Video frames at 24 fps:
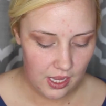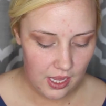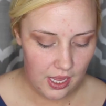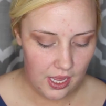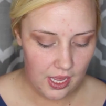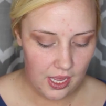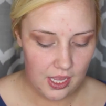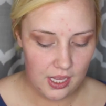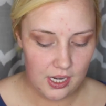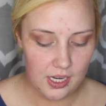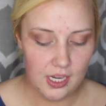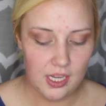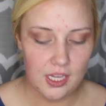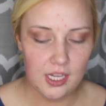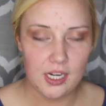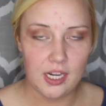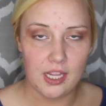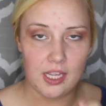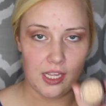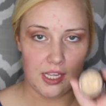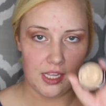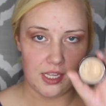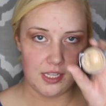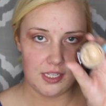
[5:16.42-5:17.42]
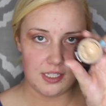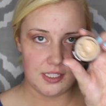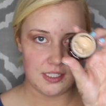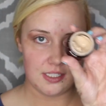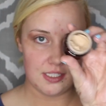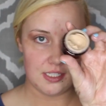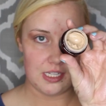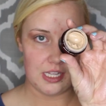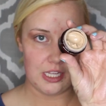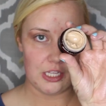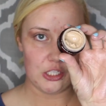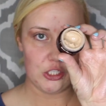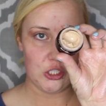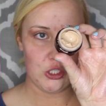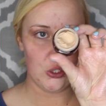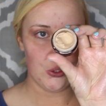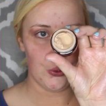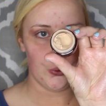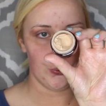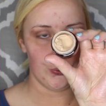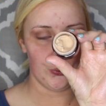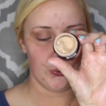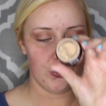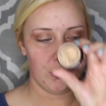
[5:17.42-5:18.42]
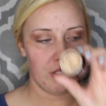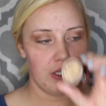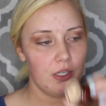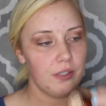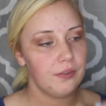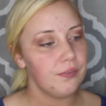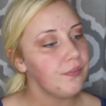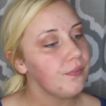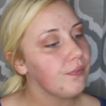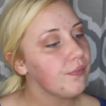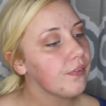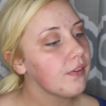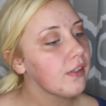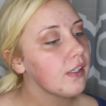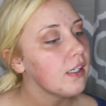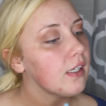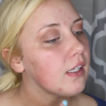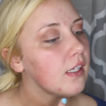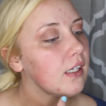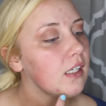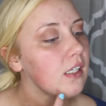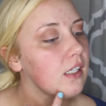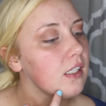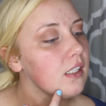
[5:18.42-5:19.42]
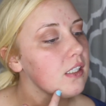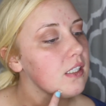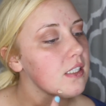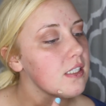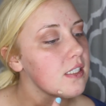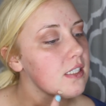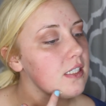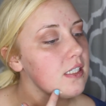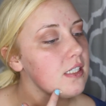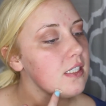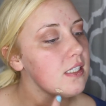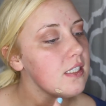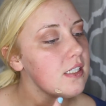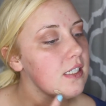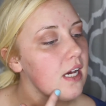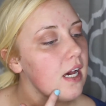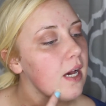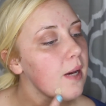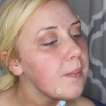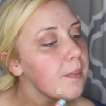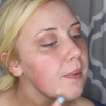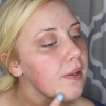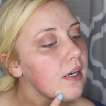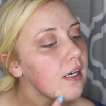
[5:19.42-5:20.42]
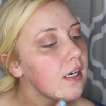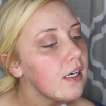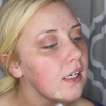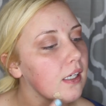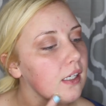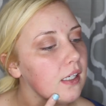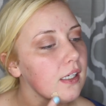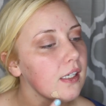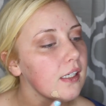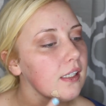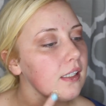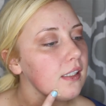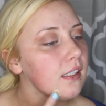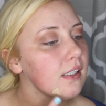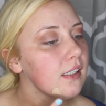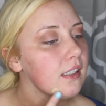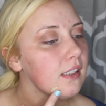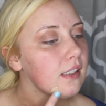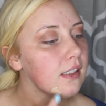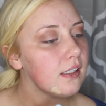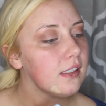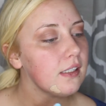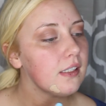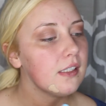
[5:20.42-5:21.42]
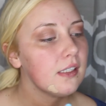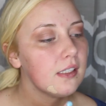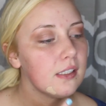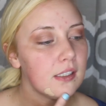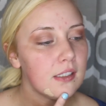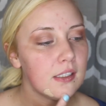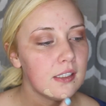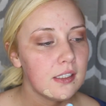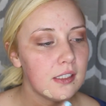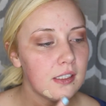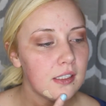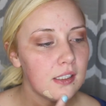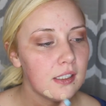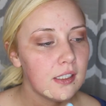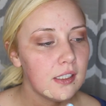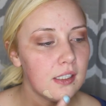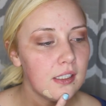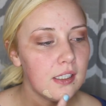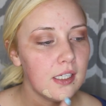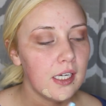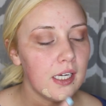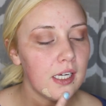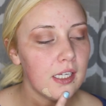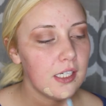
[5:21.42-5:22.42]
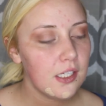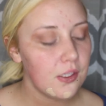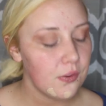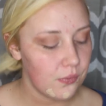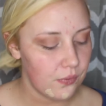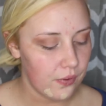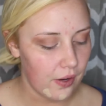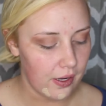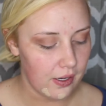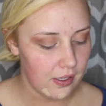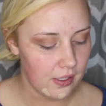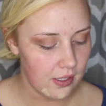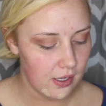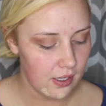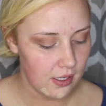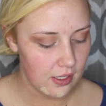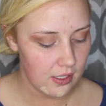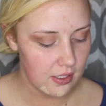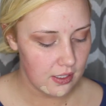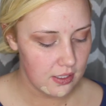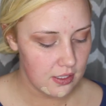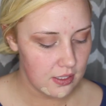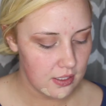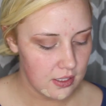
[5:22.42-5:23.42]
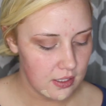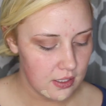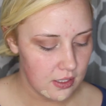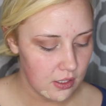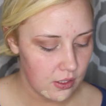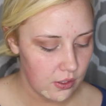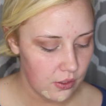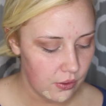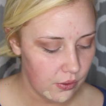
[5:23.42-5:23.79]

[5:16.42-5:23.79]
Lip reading: And it is cool. You just dab it on any redness.